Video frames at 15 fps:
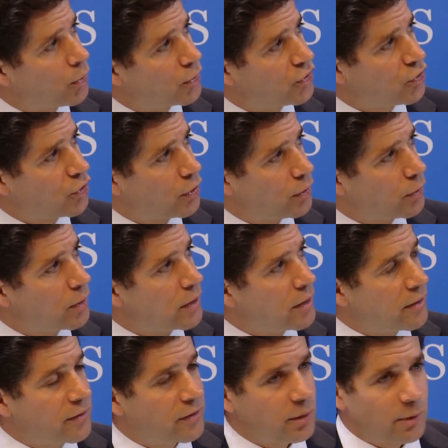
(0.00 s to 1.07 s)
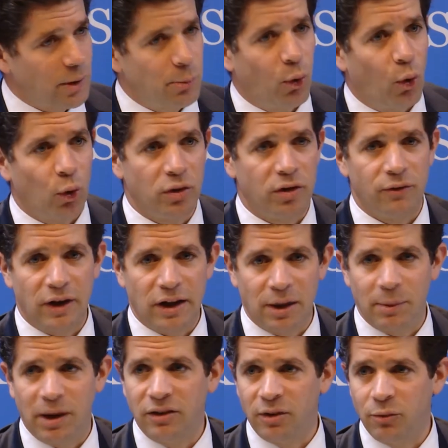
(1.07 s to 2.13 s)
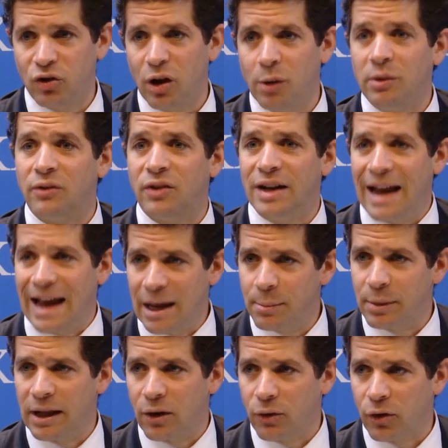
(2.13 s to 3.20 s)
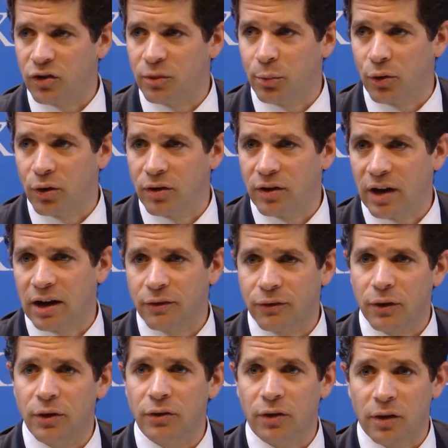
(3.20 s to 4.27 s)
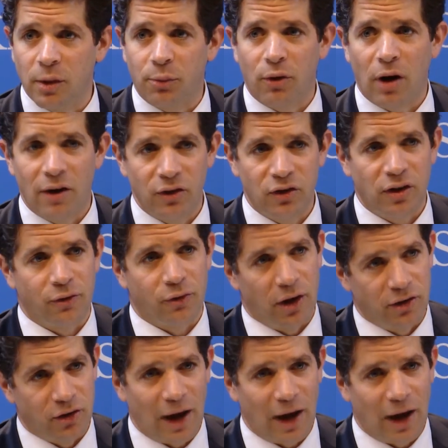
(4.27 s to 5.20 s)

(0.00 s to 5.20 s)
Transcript: also some important developments in terms of enabling cross-border data flows on the privacy front.